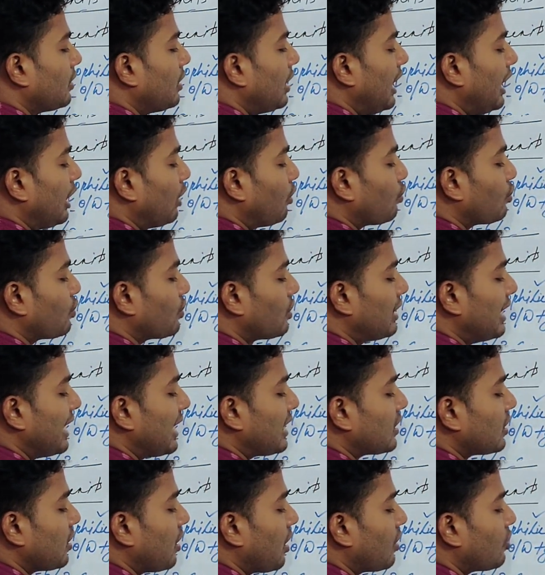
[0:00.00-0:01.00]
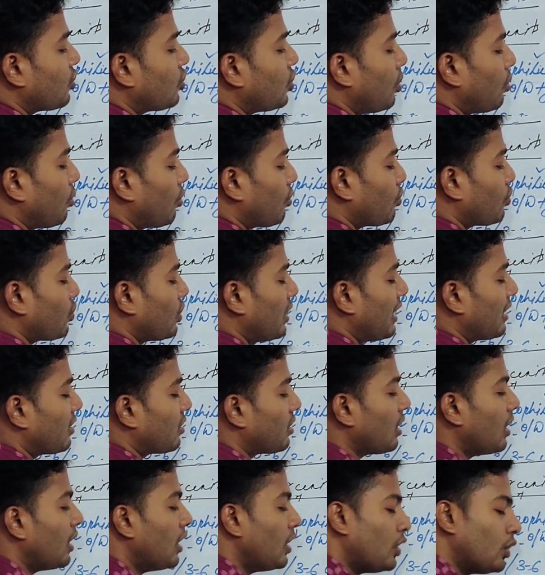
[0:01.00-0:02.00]
3 to 6 or 0 to
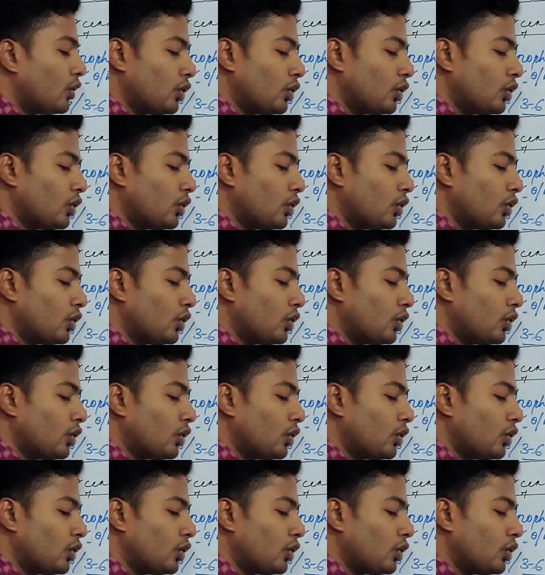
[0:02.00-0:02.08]
6.